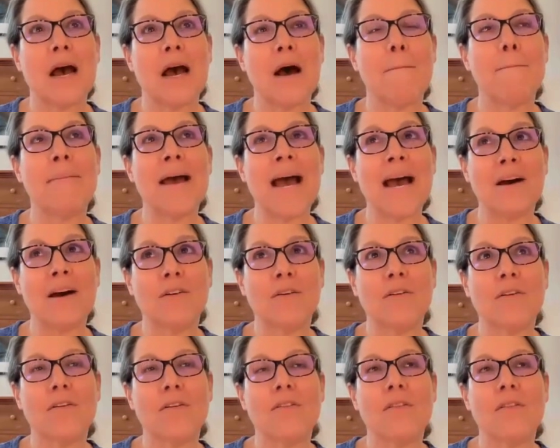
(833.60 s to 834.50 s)

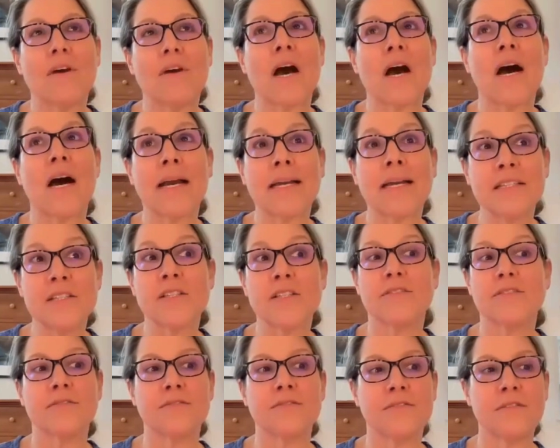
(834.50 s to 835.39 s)
about the kinds
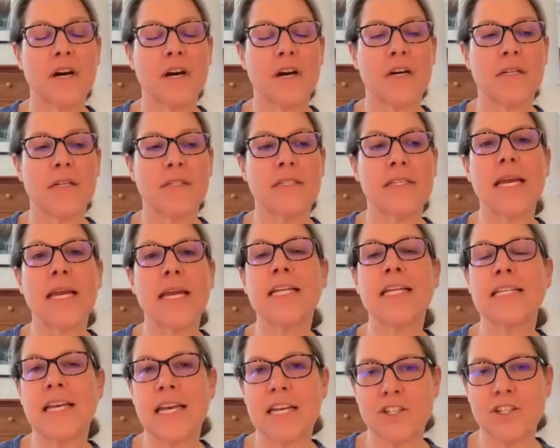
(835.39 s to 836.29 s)
of
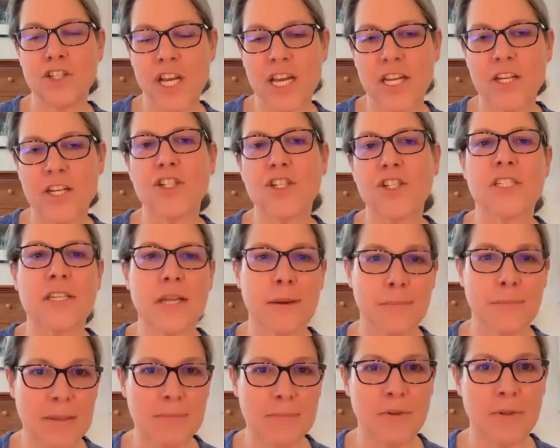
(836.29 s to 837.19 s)
day-to-day changes
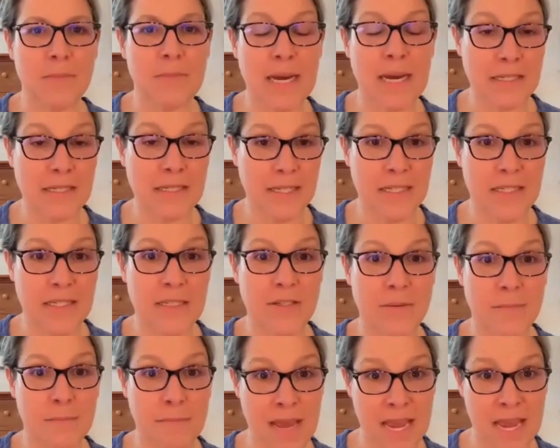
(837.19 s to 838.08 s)
that people might need
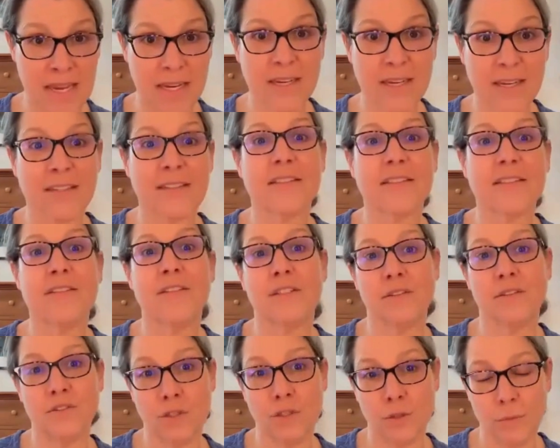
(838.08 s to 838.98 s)
to make
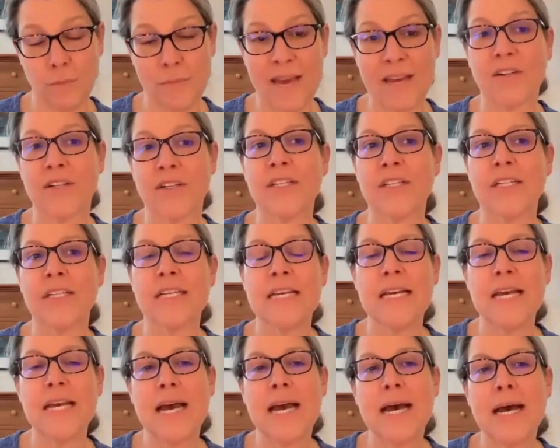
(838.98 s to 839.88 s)
to do better,
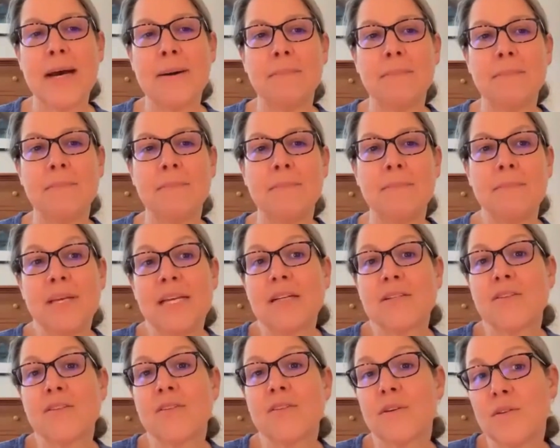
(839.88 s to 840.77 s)

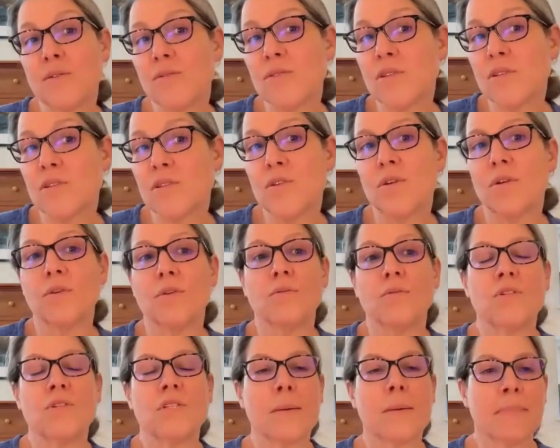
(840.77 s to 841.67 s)
because they're used
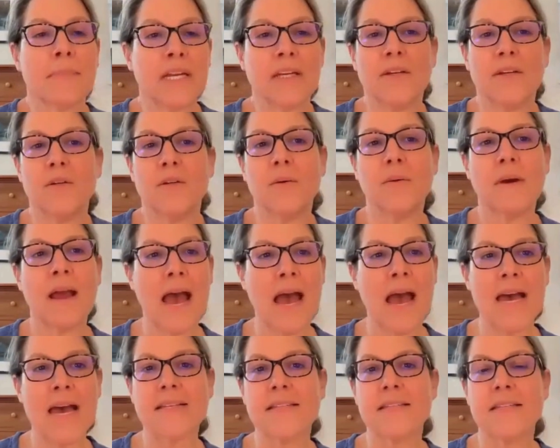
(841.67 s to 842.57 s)
to somebody who
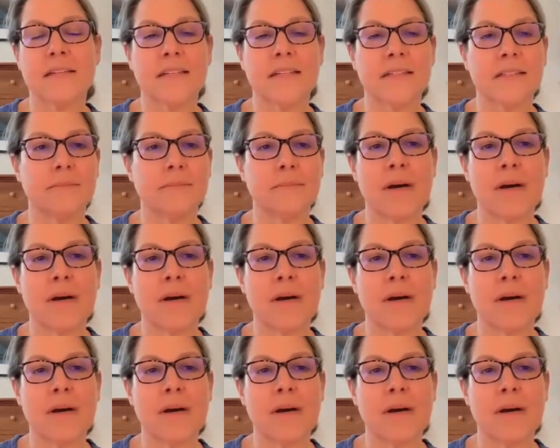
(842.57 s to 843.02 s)
has a